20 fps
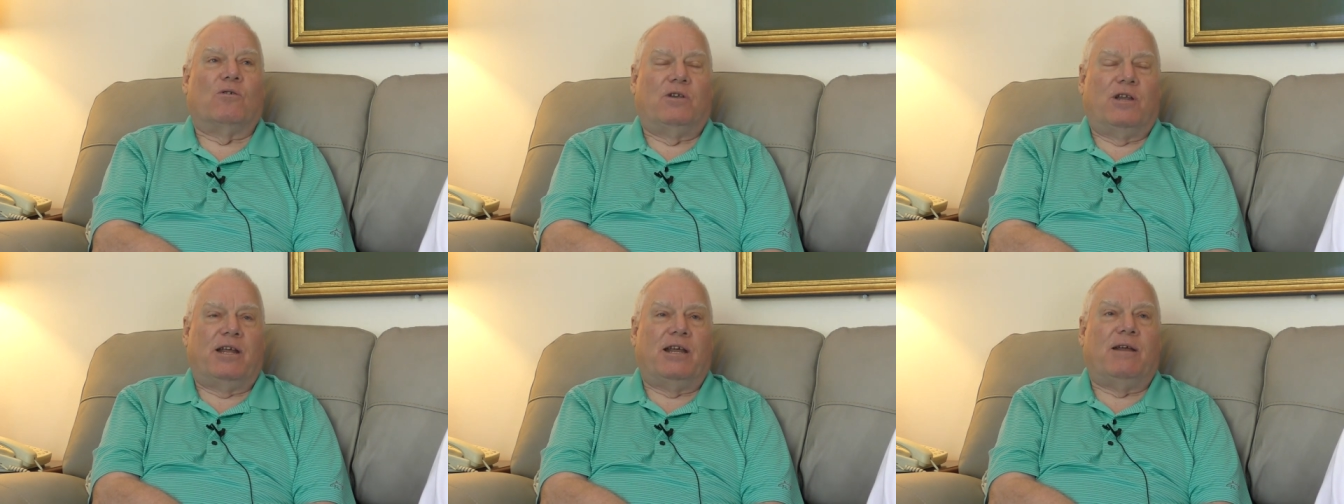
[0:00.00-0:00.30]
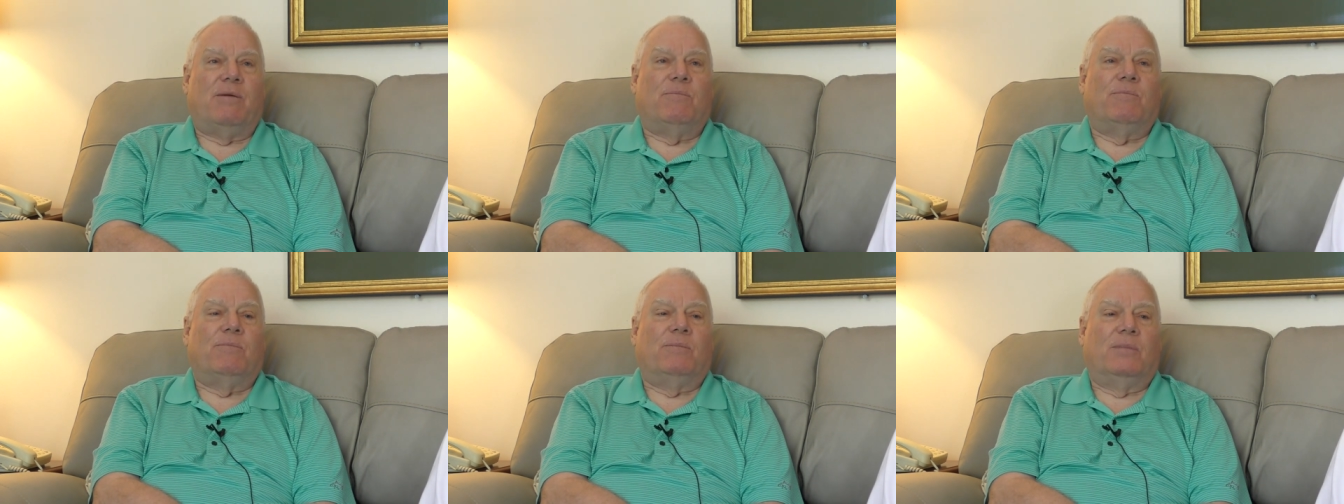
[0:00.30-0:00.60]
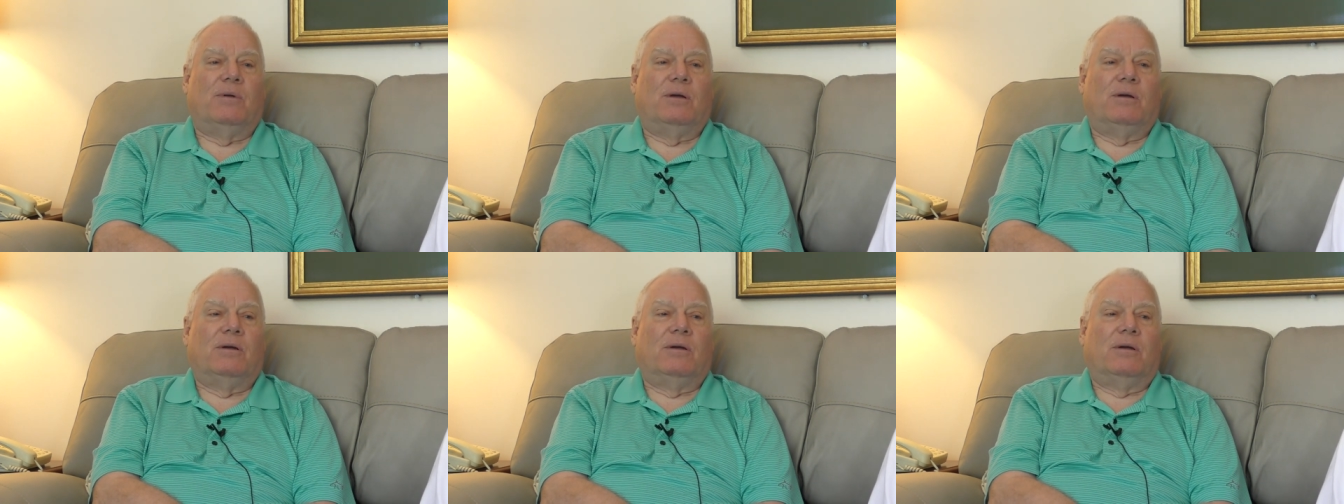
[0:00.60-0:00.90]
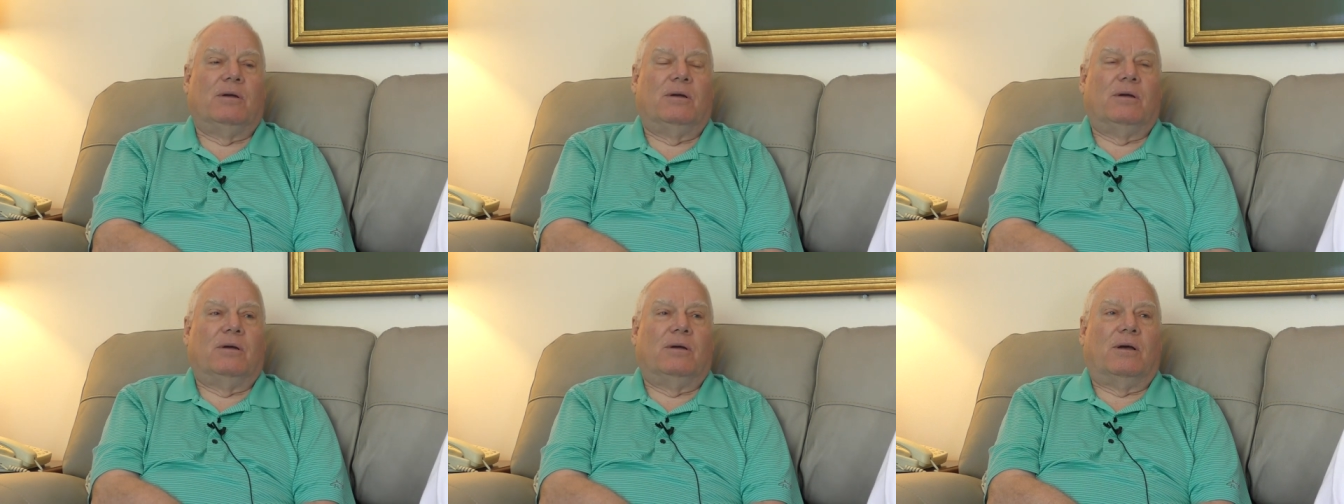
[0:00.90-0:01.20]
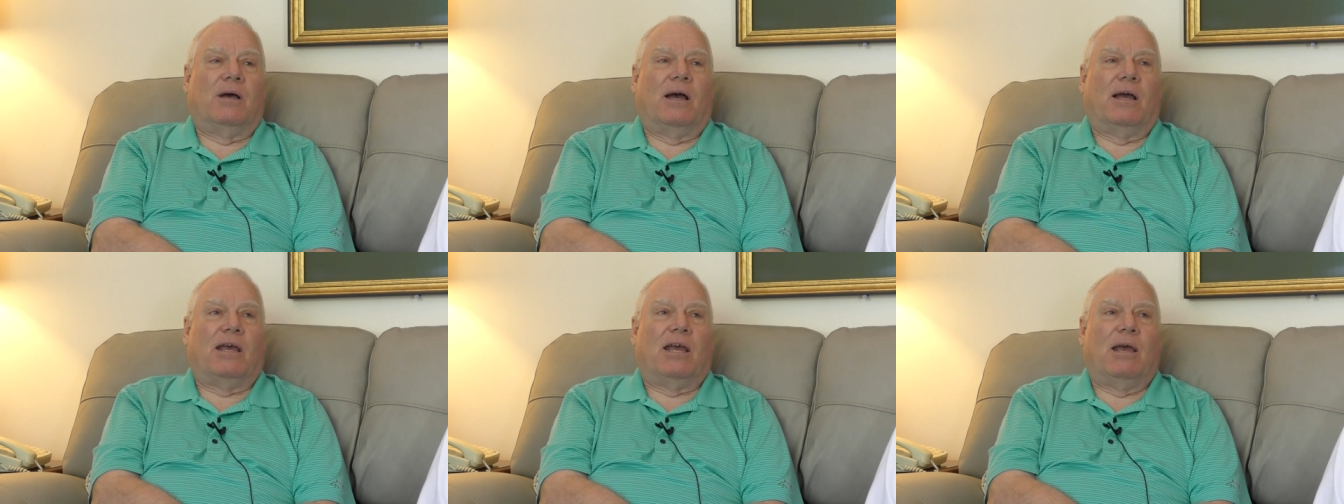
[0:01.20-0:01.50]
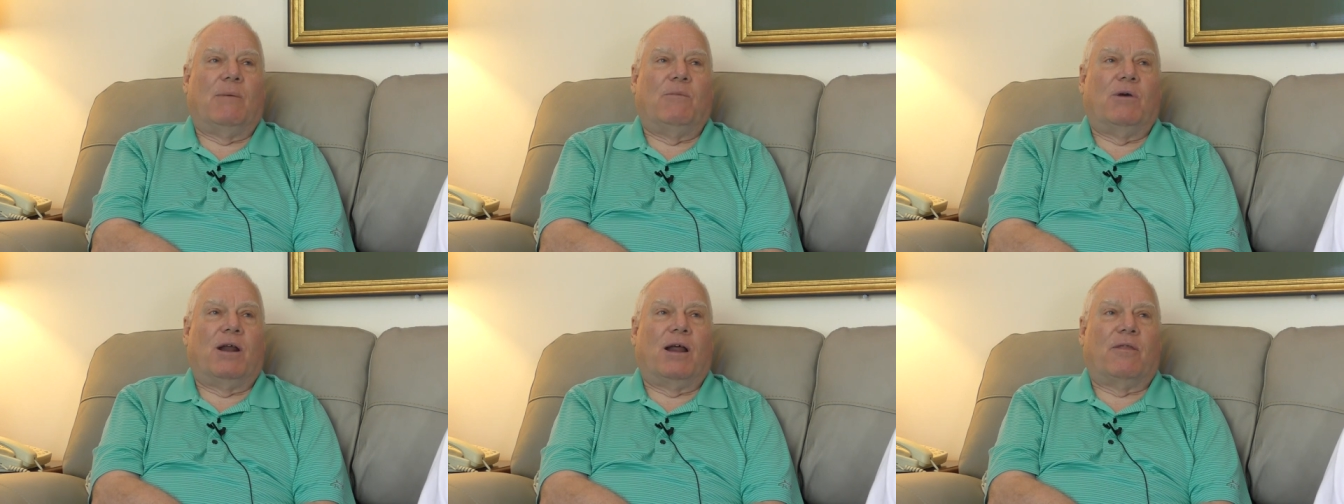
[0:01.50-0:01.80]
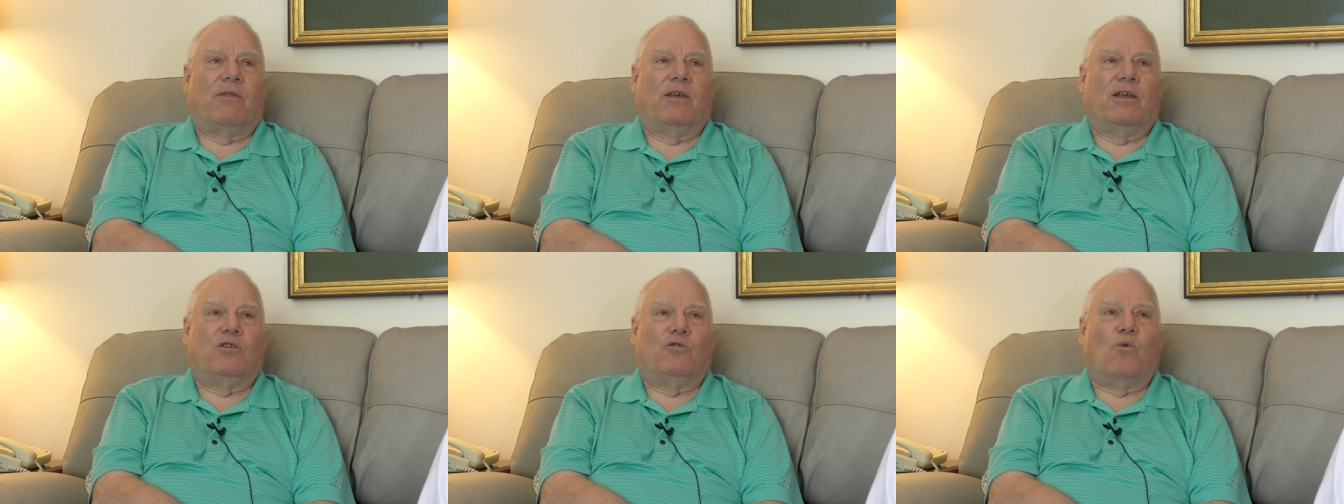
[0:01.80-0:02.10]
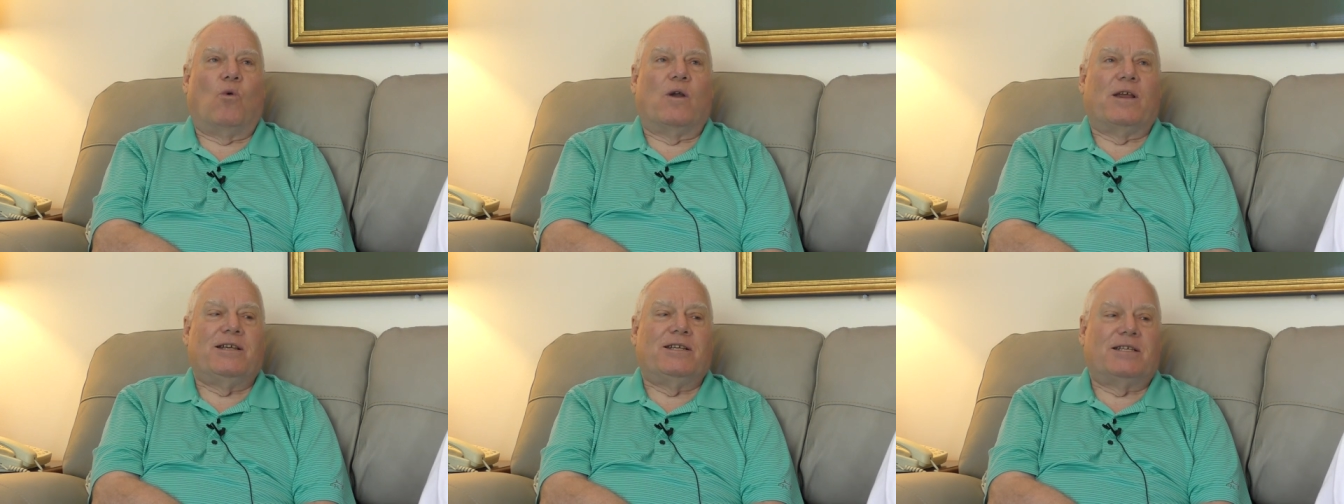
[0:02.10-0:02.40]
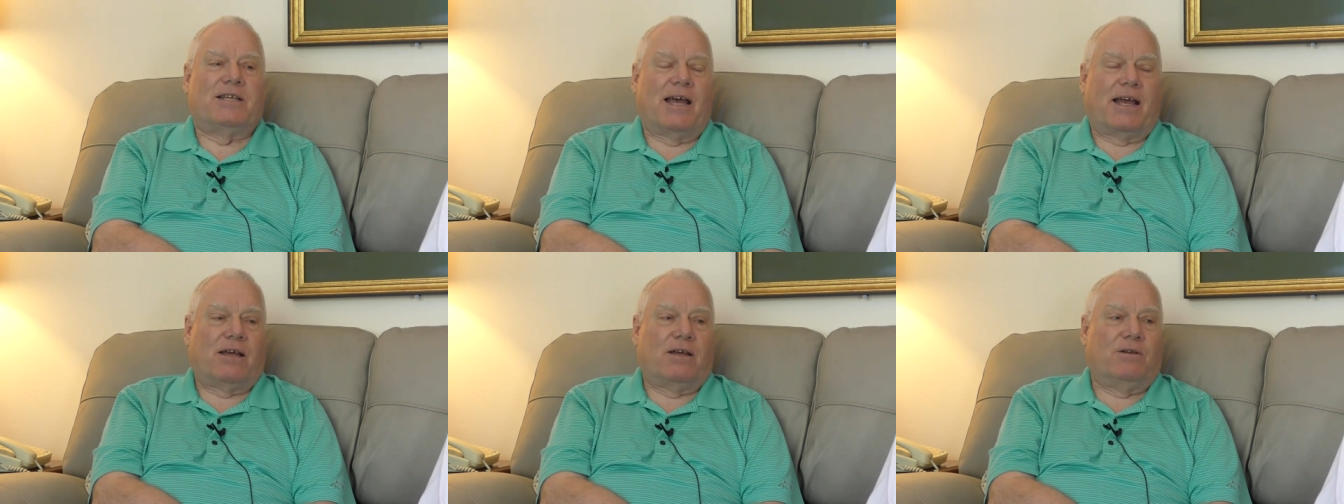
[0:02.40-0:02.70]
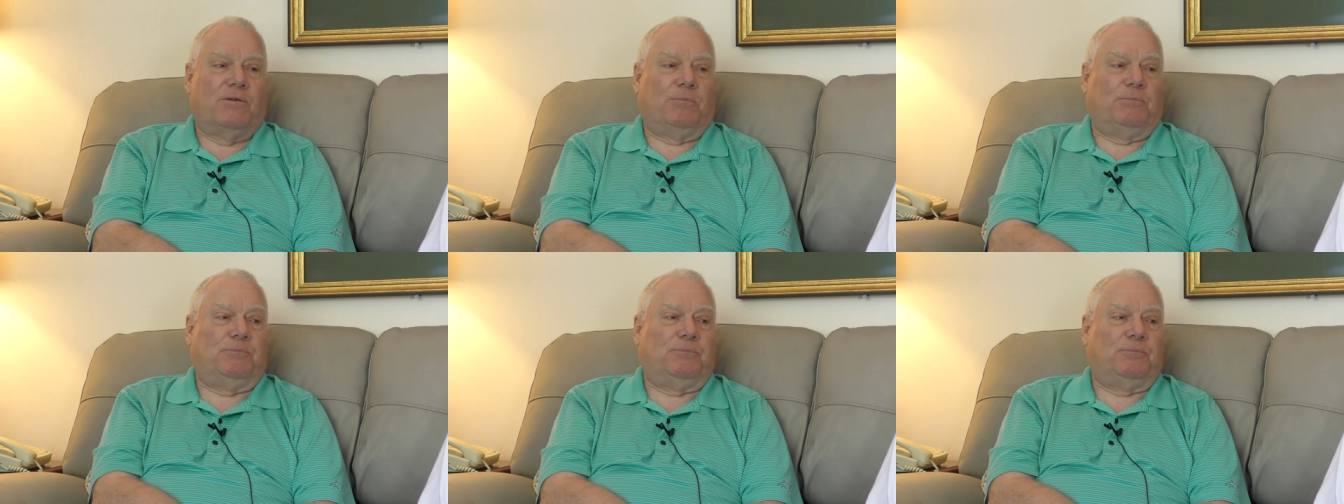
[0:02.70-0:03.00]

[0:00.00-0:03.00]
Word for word: team. I came in, I think, twenty second.